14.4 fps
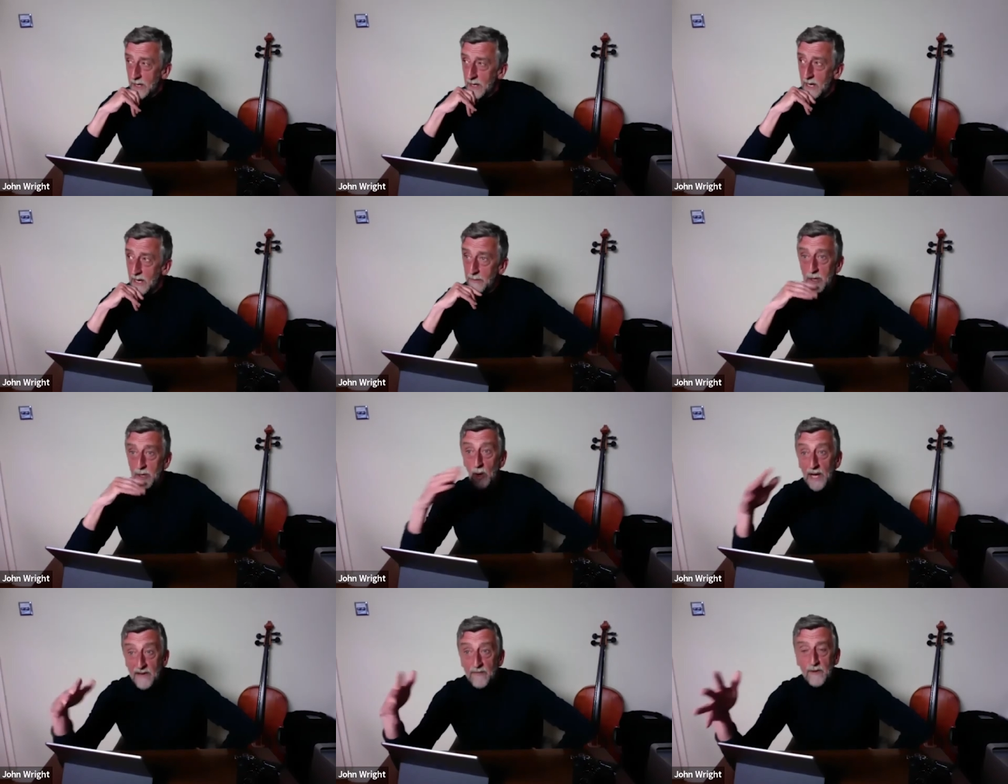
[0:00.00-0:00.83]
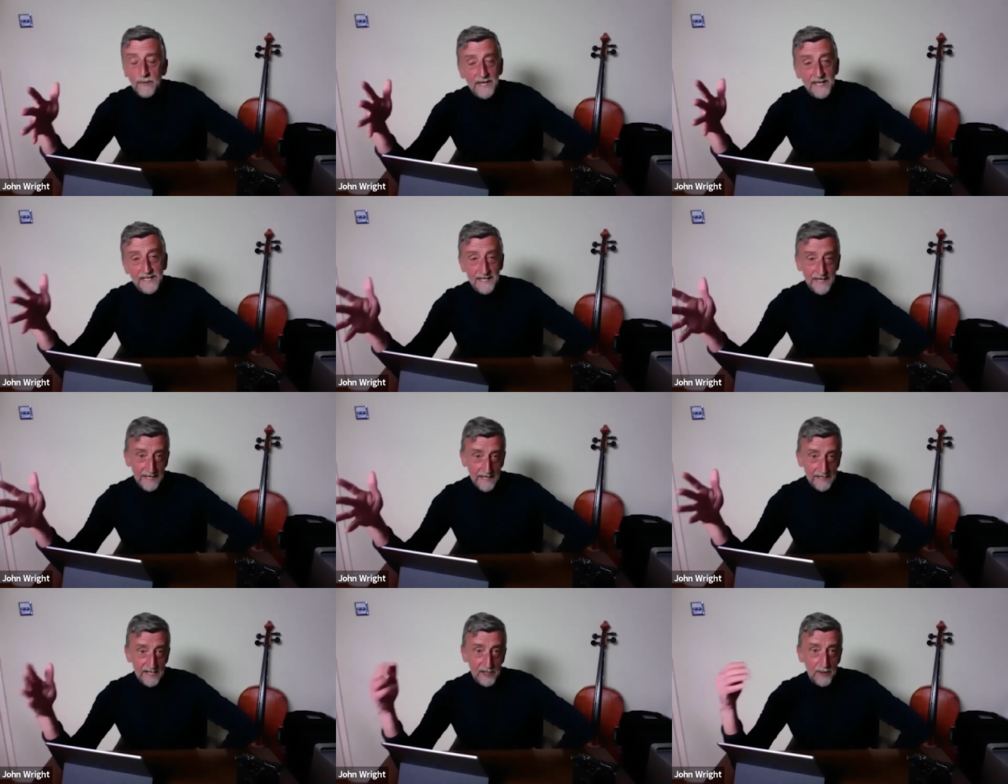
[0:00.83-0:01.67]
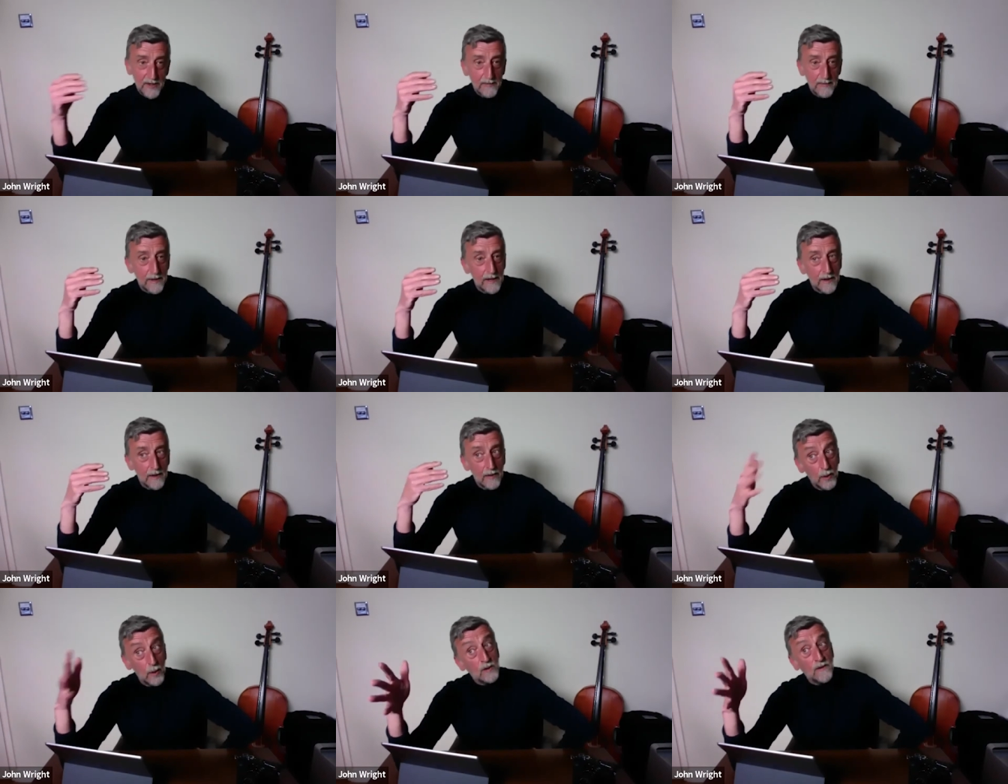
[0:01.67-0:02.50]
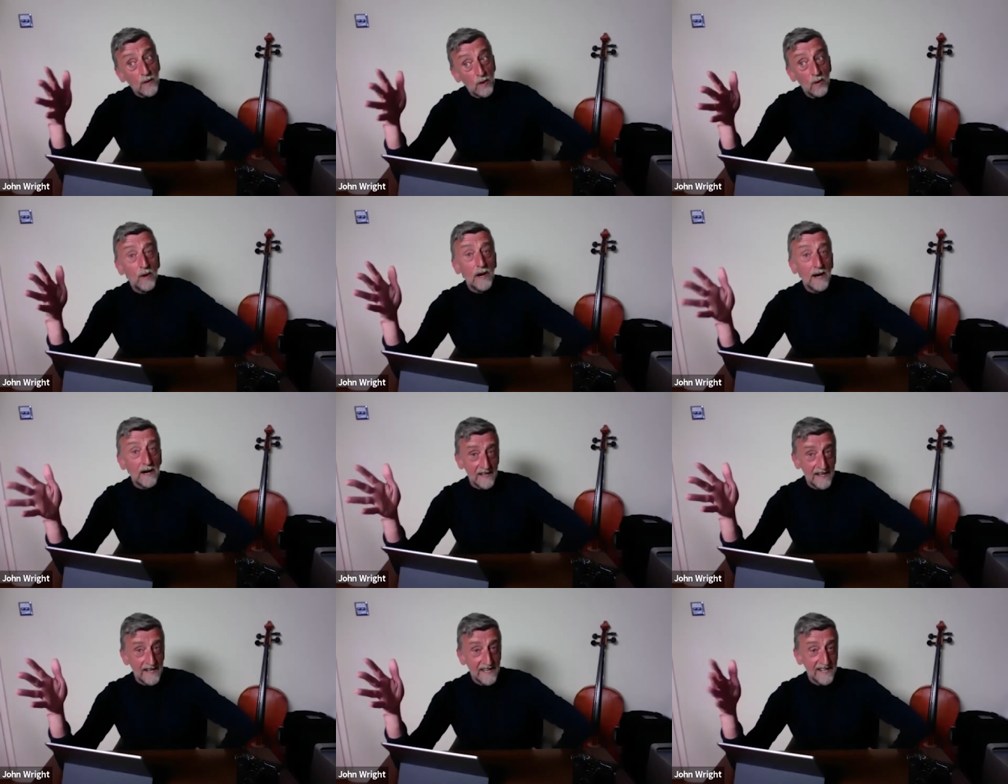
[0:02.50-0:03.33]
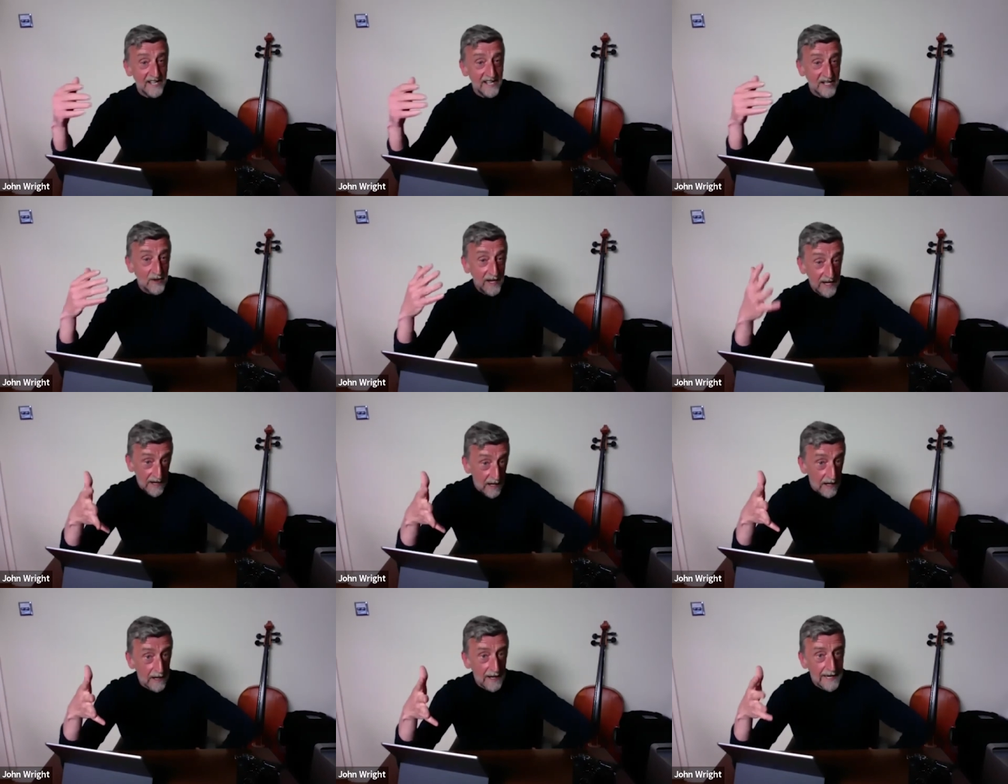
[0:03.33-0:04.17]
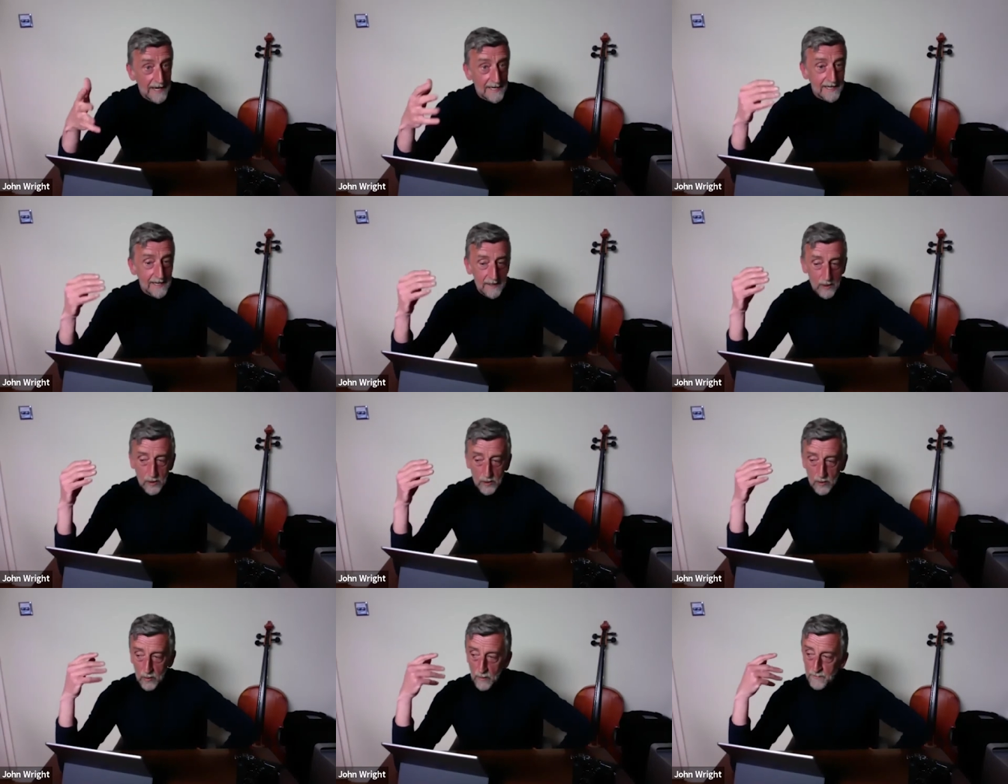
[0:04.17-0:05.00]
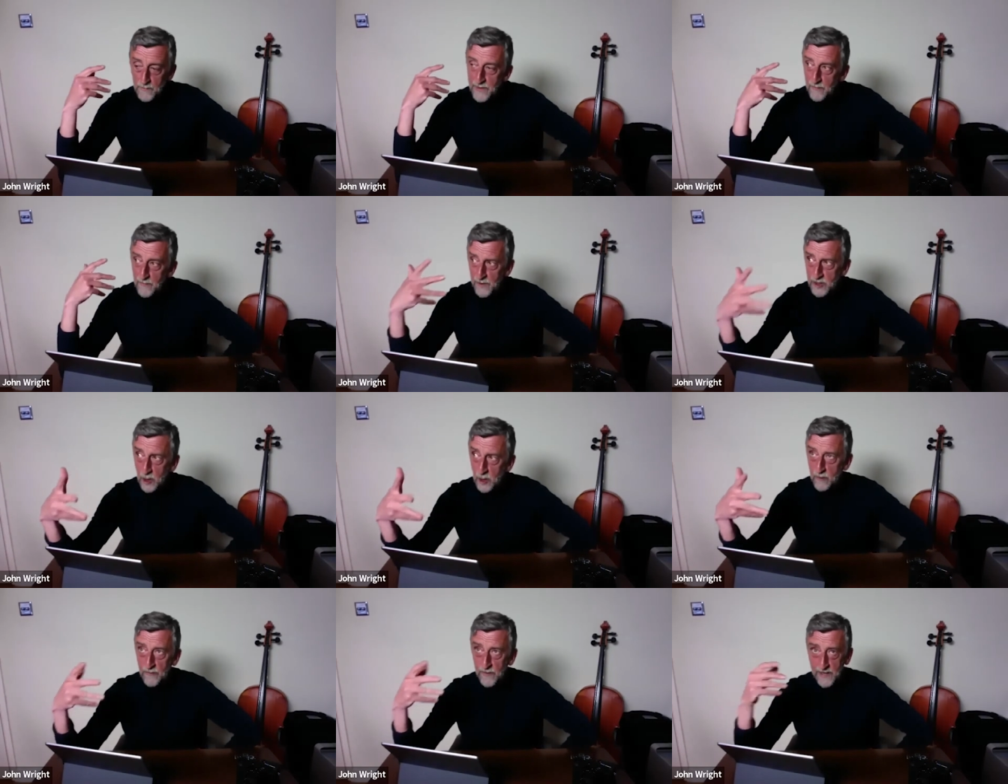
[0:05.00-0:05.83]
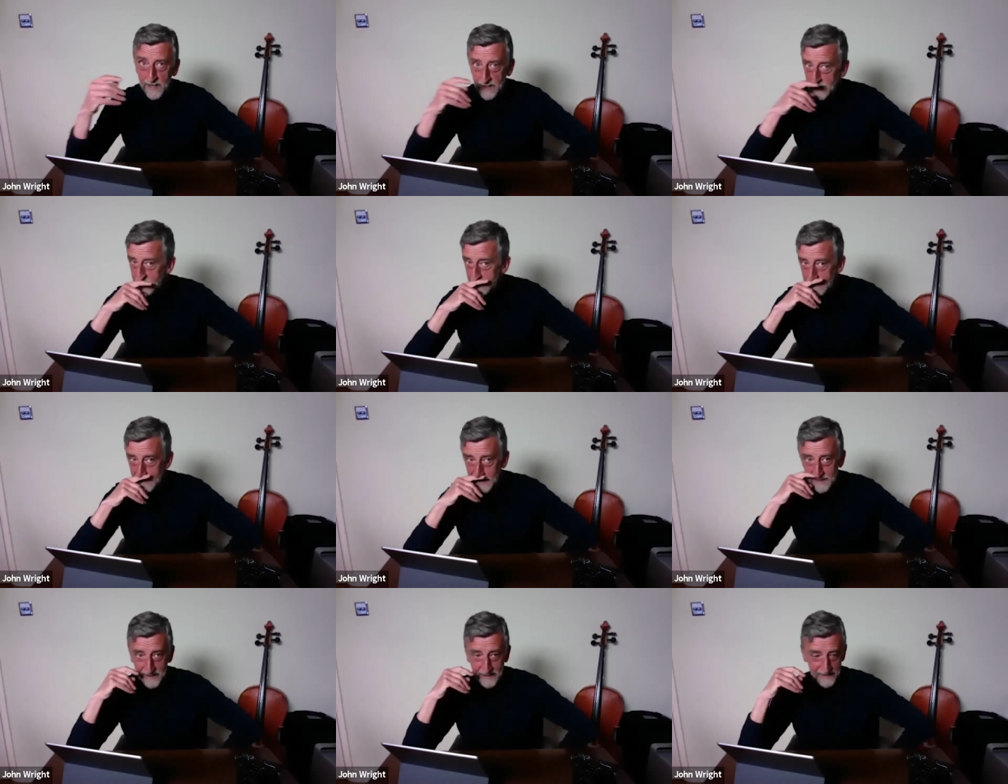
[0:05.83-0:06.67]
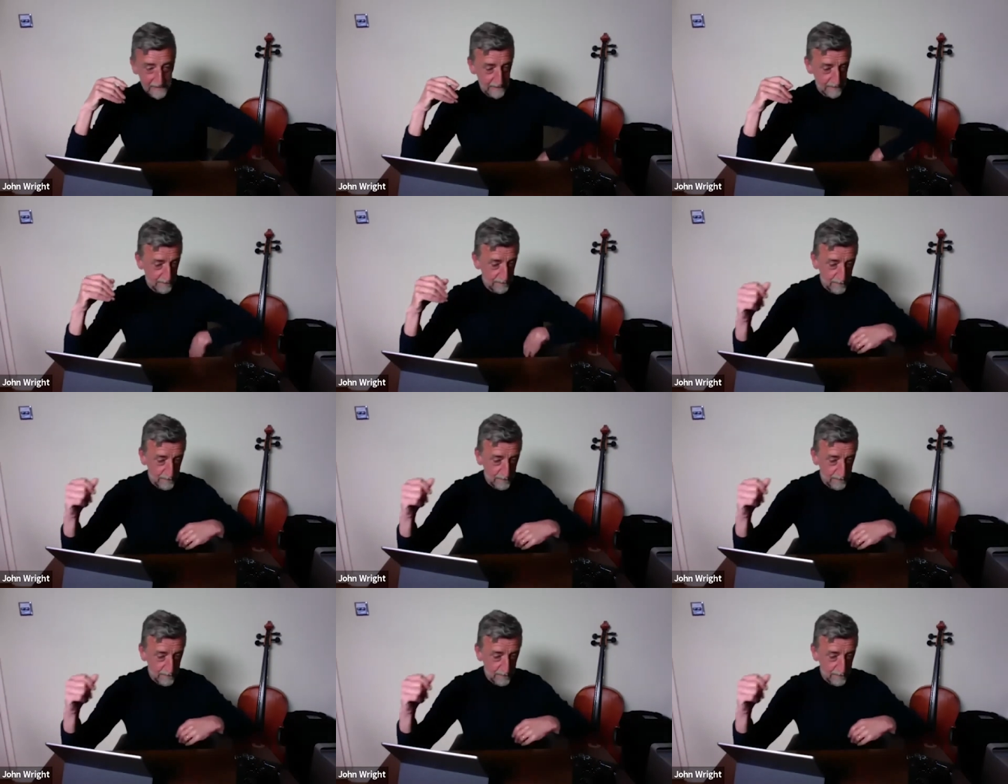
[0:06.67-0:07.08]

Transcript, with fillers: Um, not everybody's in the industry, but those of you who are in the industry, and Harley, I say to you, photography in in this